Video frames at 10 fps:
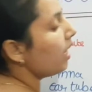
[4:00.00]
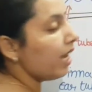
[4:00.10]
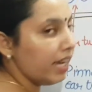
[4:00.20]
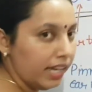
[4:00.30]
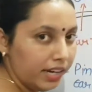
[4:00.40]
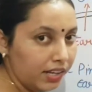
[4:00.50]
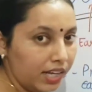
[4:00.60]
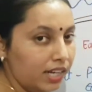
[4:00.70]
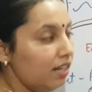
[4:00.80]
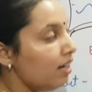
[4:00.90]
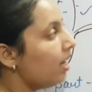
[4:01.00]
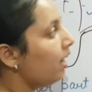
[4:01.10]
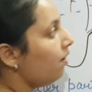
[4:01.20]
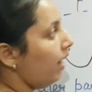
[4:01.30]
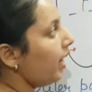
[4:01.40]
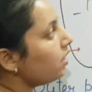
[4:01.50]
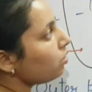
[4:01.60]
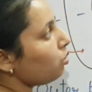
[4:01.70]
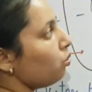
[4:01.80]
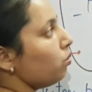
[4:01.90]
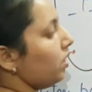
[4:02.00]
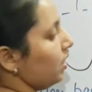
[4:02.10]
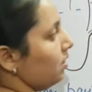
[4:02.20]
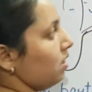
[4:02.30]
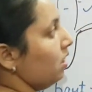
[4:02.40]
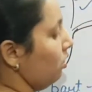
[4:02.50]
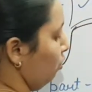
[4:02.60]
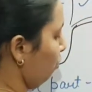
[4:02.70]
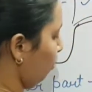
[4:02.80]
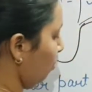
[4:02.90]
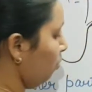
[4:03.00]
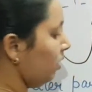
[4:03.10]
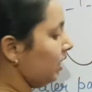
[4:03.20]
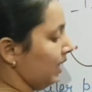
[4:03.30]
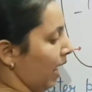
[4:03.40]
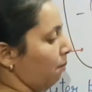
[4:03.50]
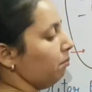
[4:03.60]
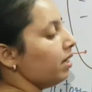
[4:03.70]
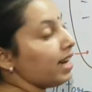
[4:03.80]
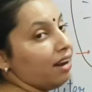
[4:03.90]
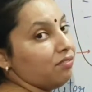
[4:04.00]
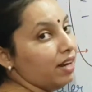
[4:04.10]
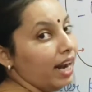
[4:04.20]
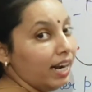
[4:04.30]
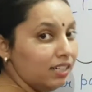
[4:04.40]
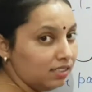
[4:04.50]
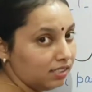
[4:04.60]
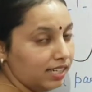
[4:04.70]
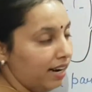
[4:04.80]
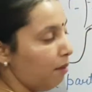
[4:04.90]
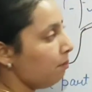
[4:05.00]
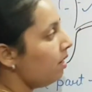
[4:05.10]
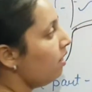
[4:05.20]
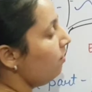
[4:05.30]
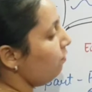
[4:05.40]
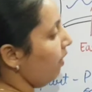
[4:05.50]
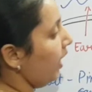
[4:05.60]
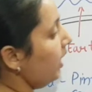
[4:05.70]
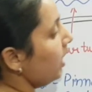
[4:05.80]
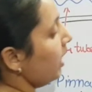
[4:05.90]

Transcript: inner ear, right? Through these hammer, anvil and stirrup. Fine.